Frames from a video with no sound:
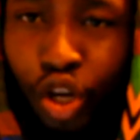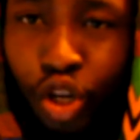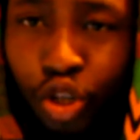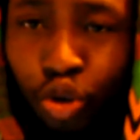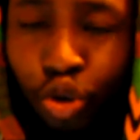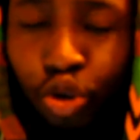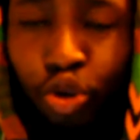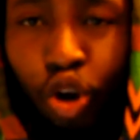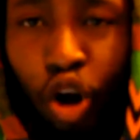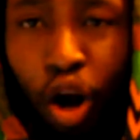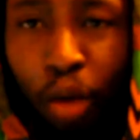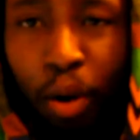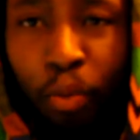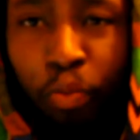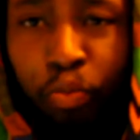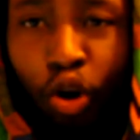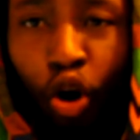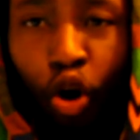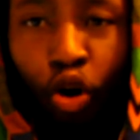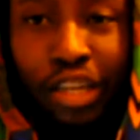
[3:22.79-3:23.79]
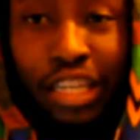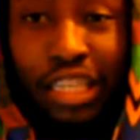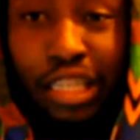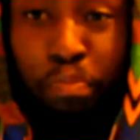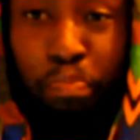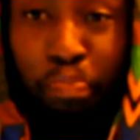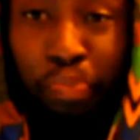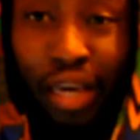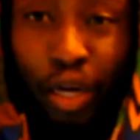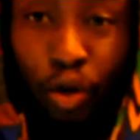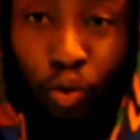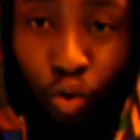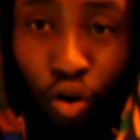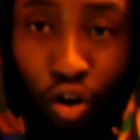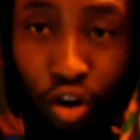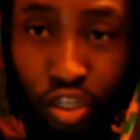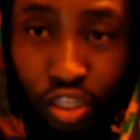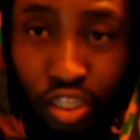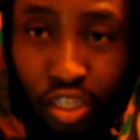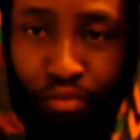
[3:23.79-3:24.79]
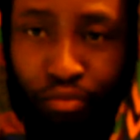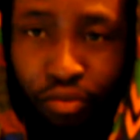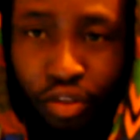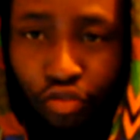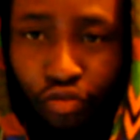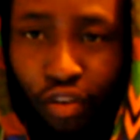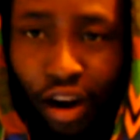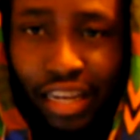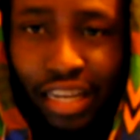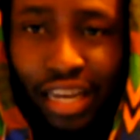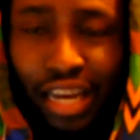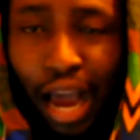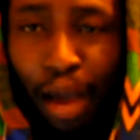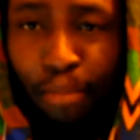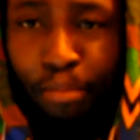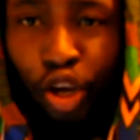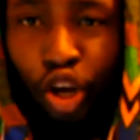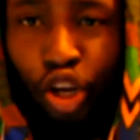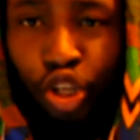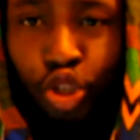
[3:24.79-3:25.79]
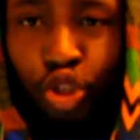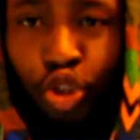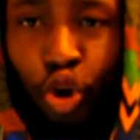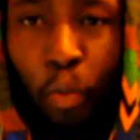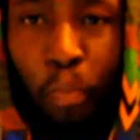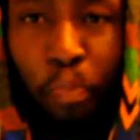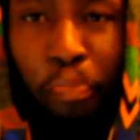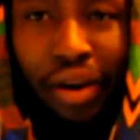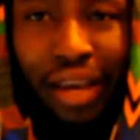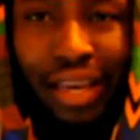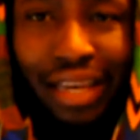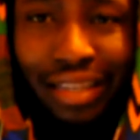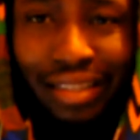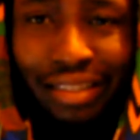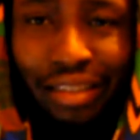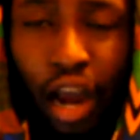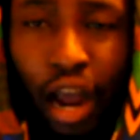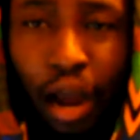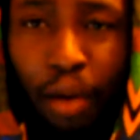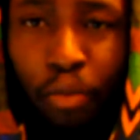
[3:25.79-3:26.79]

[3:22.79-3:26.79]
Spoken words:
so you come up with all these big words, right? And because you don't break it,